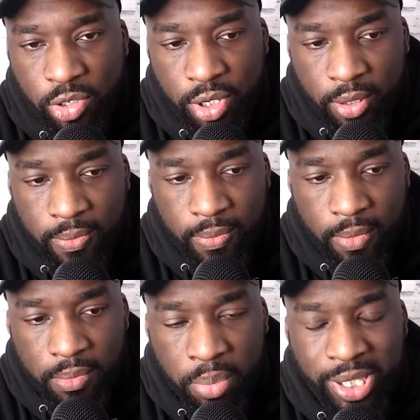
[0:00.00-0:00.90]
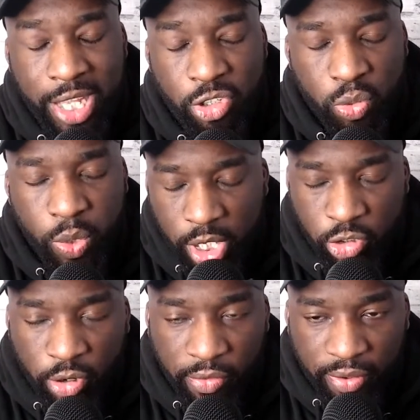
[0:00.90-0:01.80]
shot, but they just win a
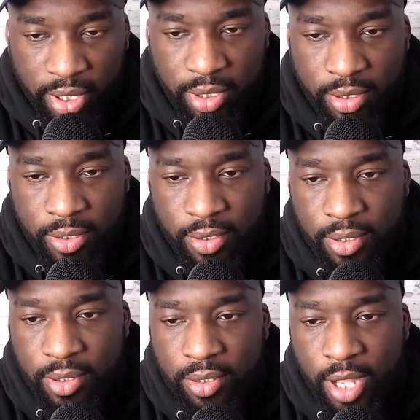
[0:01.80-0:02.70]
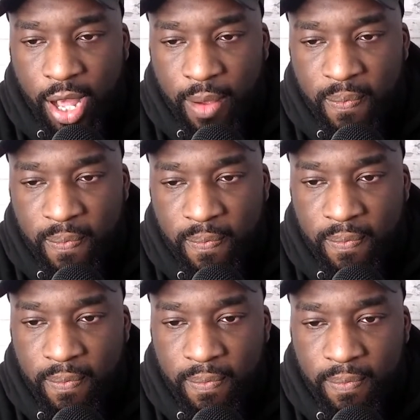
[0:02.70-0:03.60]
trophy. I'm
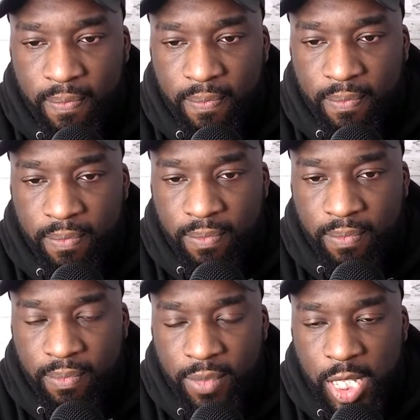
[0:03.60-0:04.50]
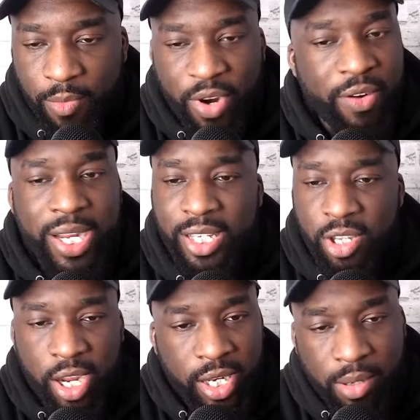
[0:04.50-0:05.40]
very
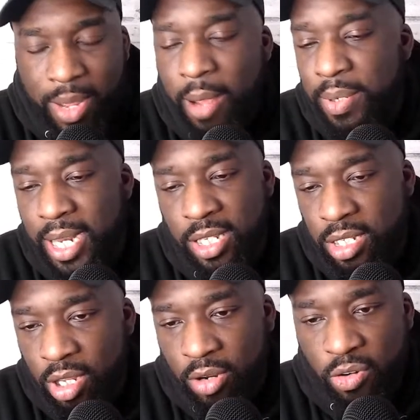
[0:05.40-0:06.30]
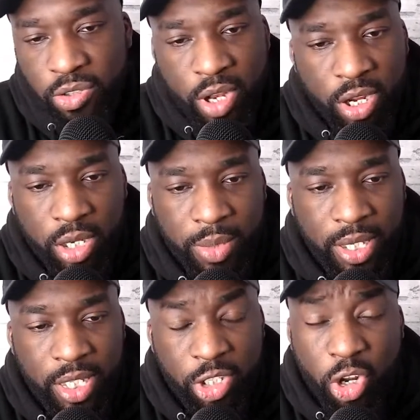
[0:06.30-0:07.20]
excited. I'm happy that Cesaro is not going to be
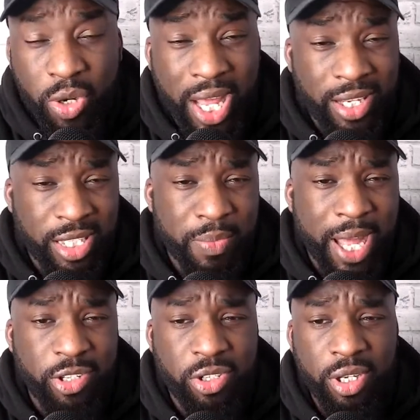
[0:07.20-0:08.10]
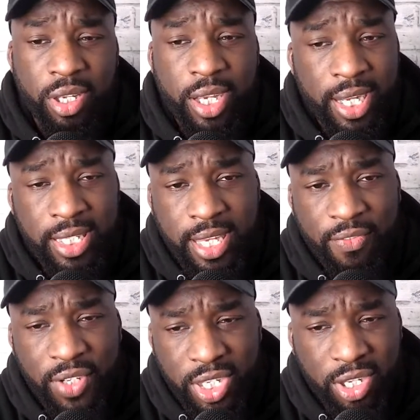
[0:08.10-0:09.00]
in. You know that this match against
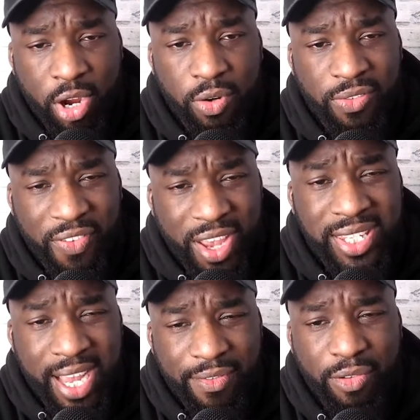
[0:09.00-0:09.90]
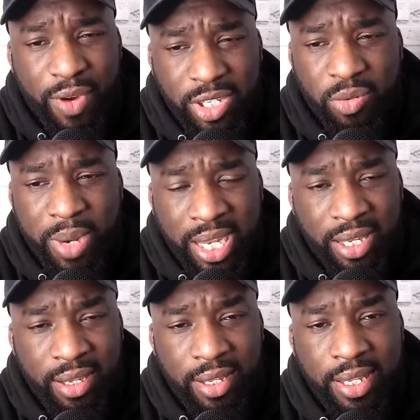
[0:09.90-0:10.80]
Seth is Cesaro's first ever
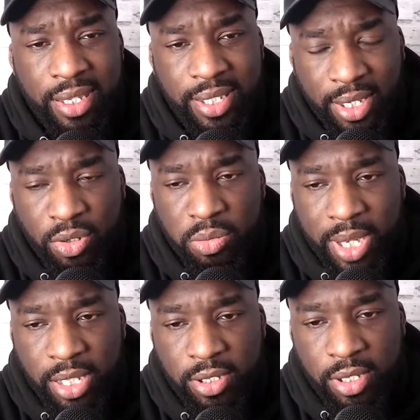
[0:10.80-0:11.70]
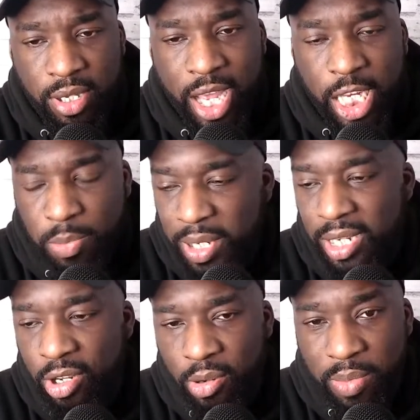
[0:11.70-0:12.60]
WrestleMania singles match, and it's been
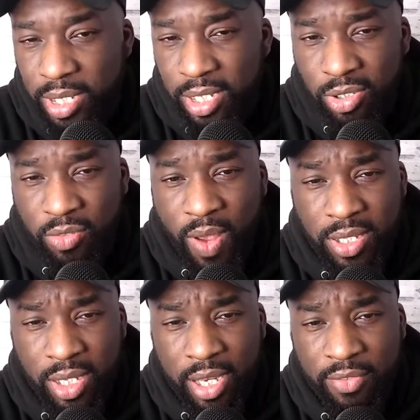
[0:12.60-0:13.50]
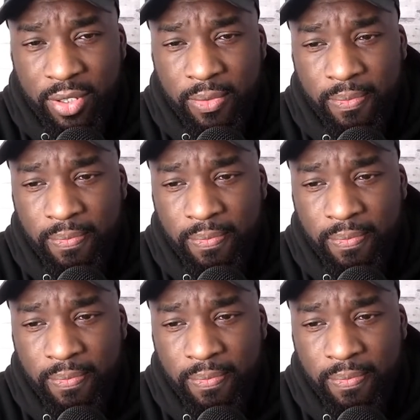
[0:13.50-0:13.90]
in the company since 2011.